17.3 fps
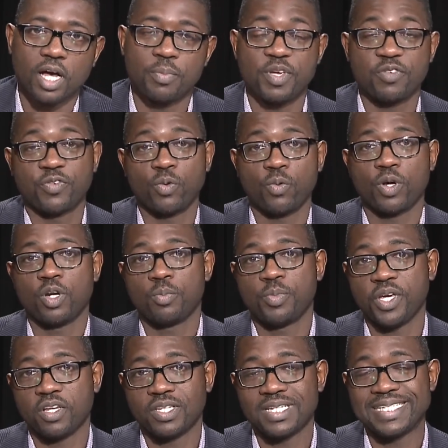If you want to
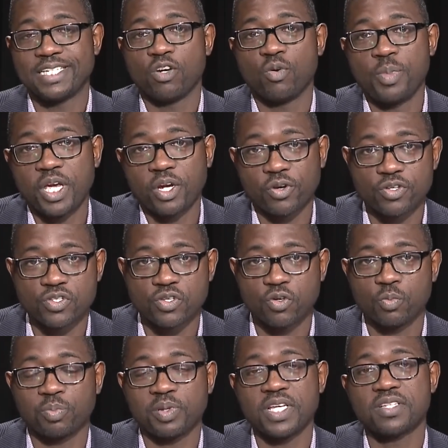be on the Dealmaker
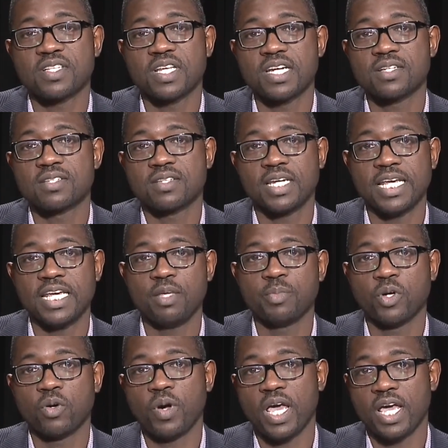Zone, please send us an
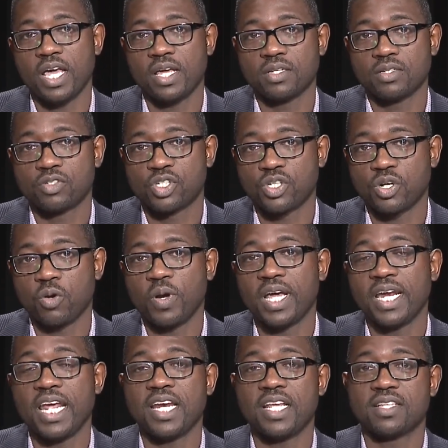email at
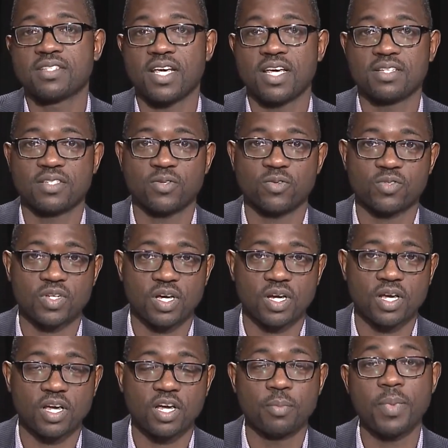
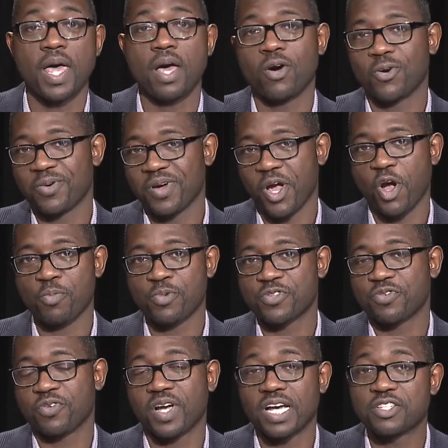show@AnySizeDeals.com. Oh, I
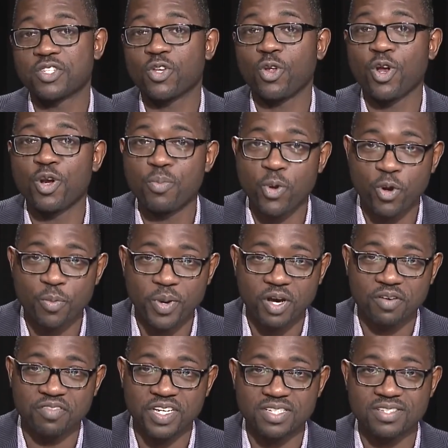almost forgot to learn more
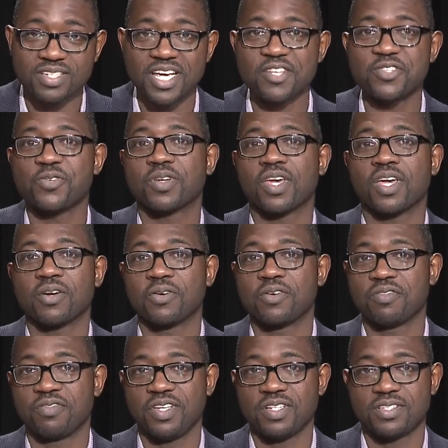about VTS. You can go
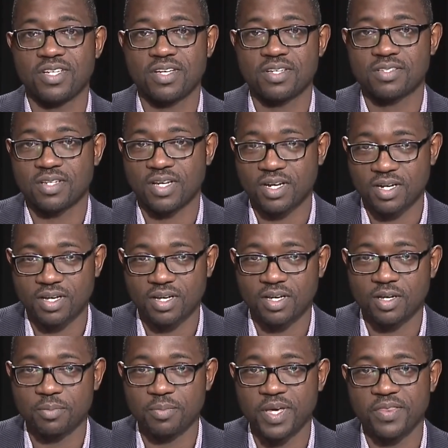to
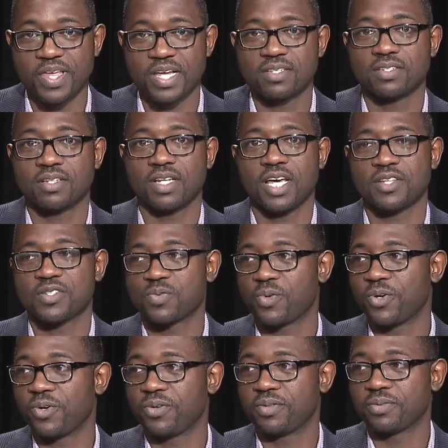VTS.com, and that's the last
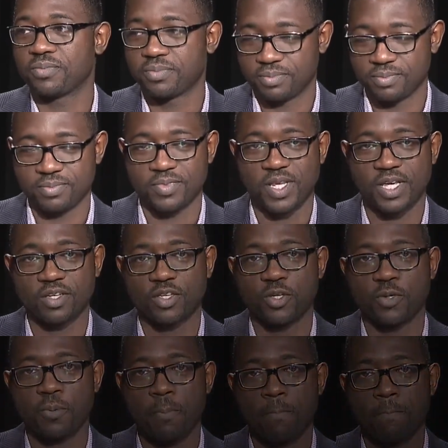word. Thank
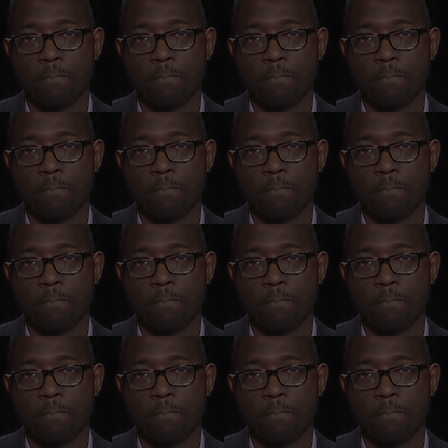you.